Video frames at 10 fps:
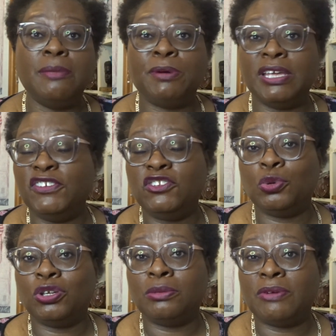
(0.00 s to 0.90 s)
But if you
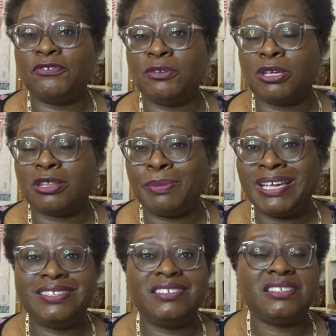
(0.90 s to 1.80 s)
do it on a month-to-month
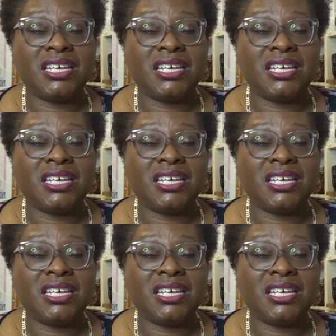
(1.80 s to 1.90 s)
basis,